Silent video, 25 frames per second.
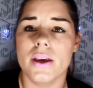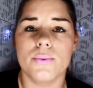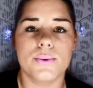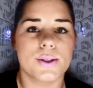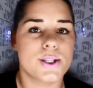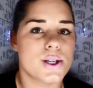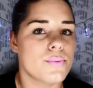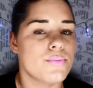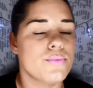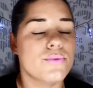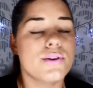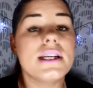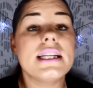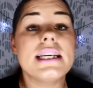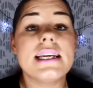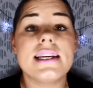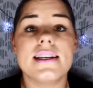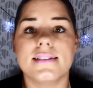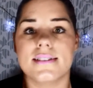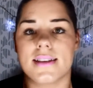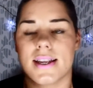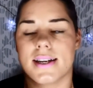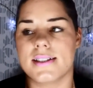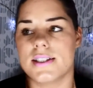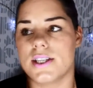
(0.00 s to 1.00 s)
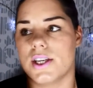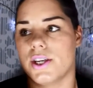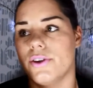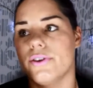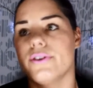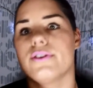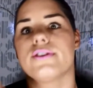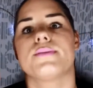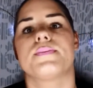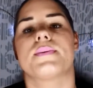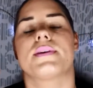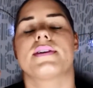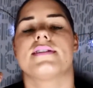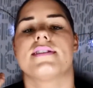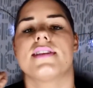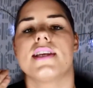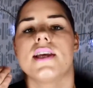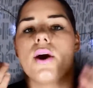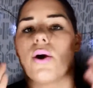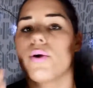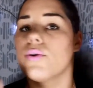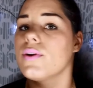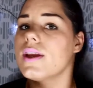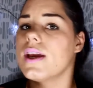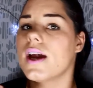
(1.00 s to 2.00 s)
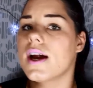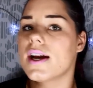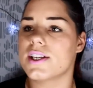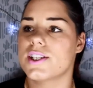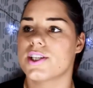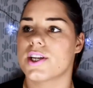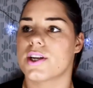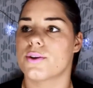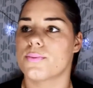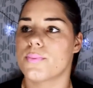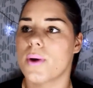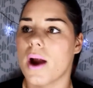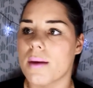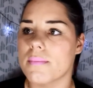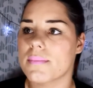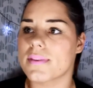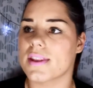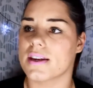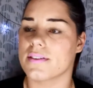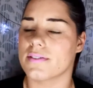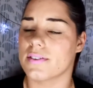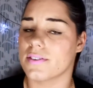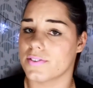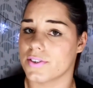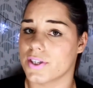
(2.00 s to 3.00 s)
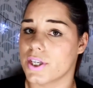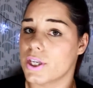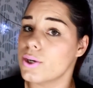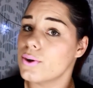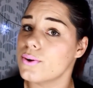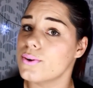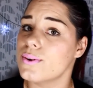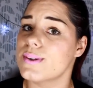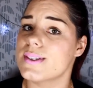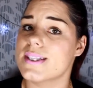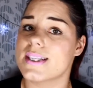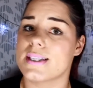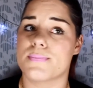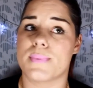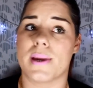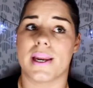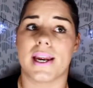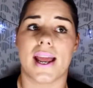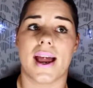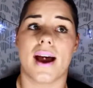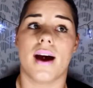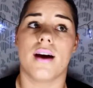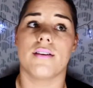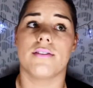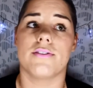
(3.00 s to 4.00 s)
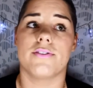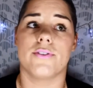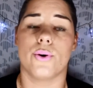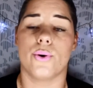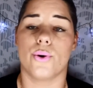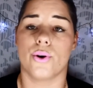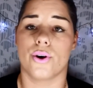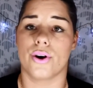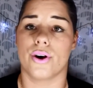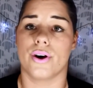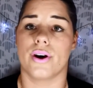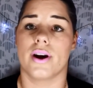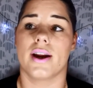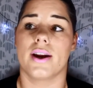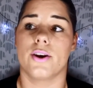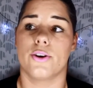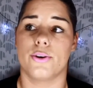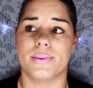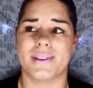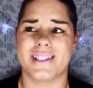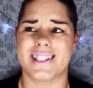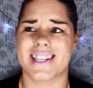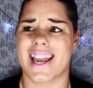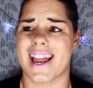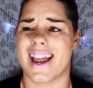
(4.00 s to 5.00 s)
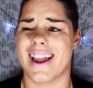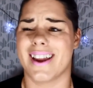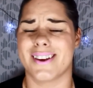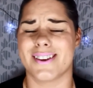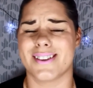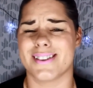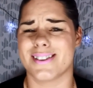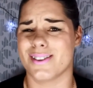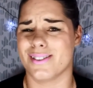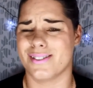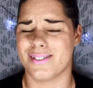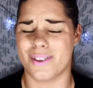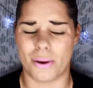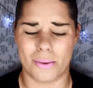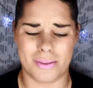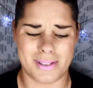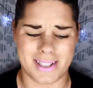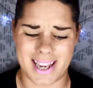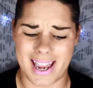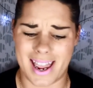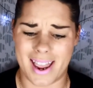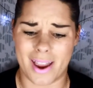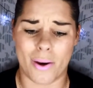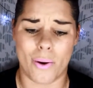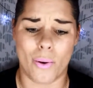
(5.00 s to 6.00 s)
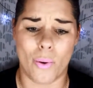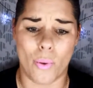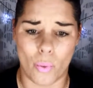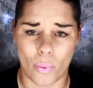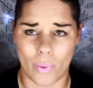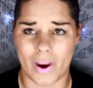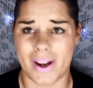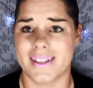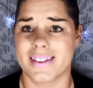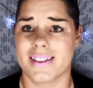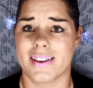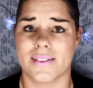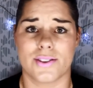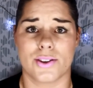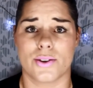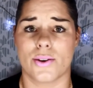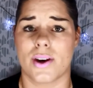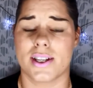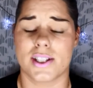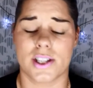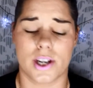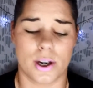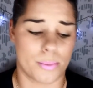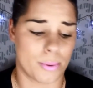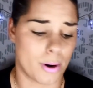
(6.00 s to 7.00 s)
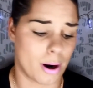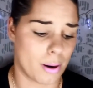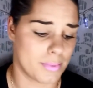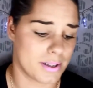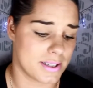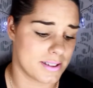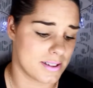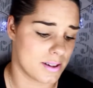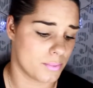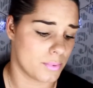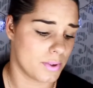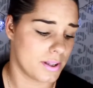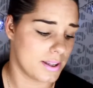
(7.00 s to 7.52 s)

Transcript: which I'm really excited to use because the only eyeshadow primer that I've ever used has been e.l.f. or Urban Decay, because Urban Decay always gives you eyeshadow primers in